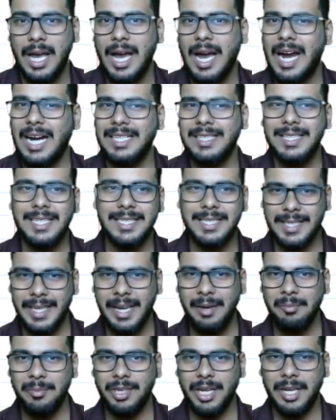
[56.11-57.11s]
At the
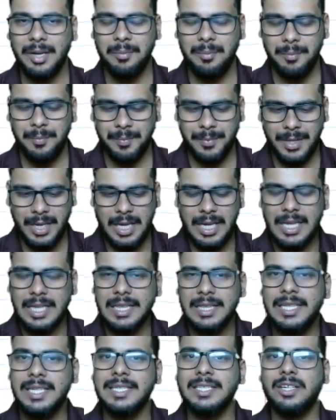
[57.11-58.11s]
same time,
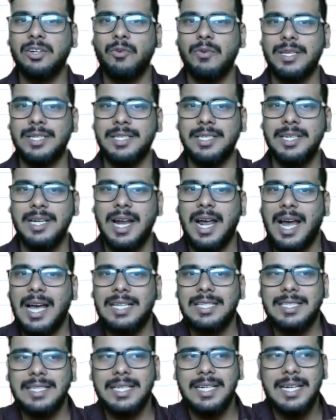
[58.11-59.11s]
this question
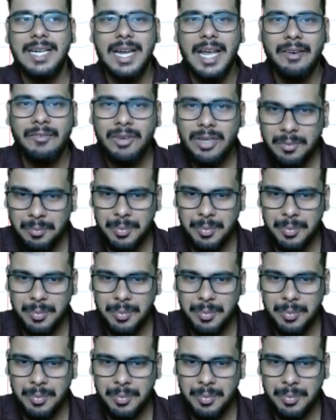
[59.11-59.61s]
has never